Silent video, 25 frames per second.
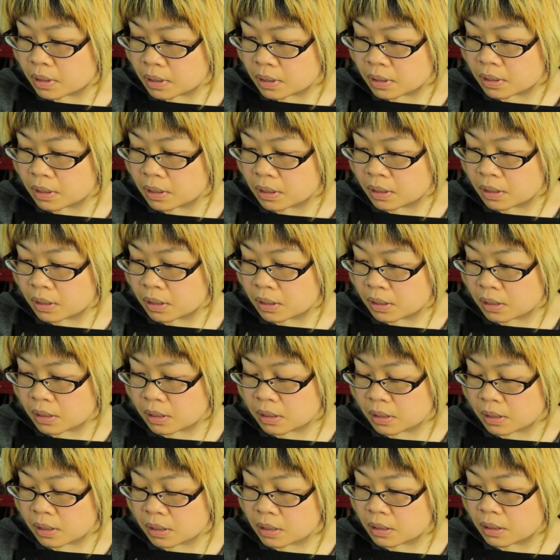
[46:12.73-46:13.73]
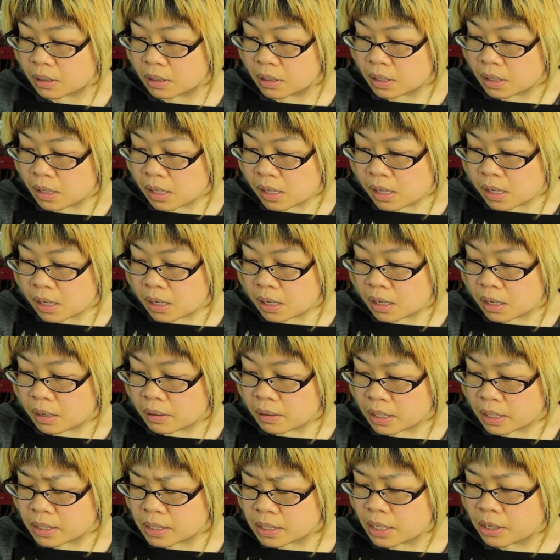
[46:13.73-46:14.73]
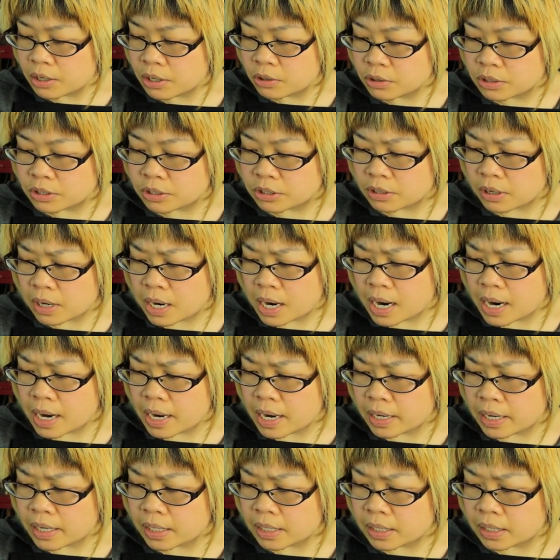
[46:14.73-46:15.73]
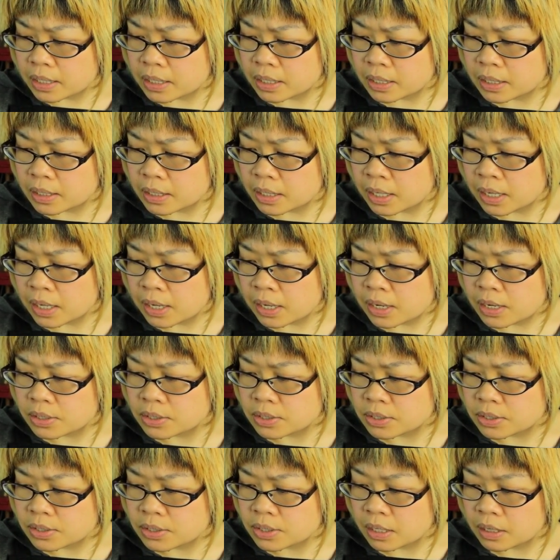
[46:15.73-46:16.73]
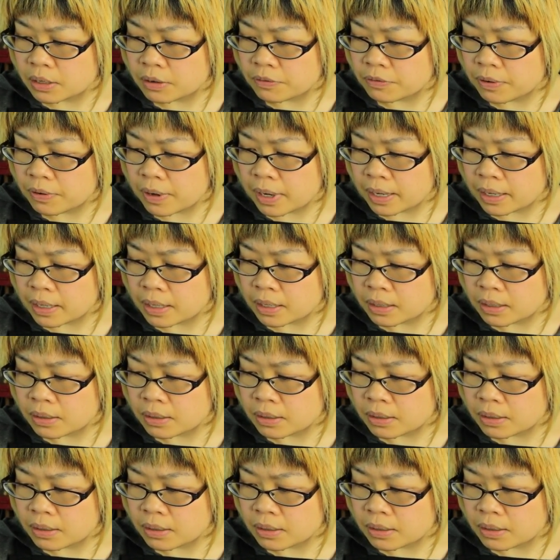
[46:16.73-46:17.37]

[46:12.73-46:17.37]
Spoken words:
I guess I could try and see if I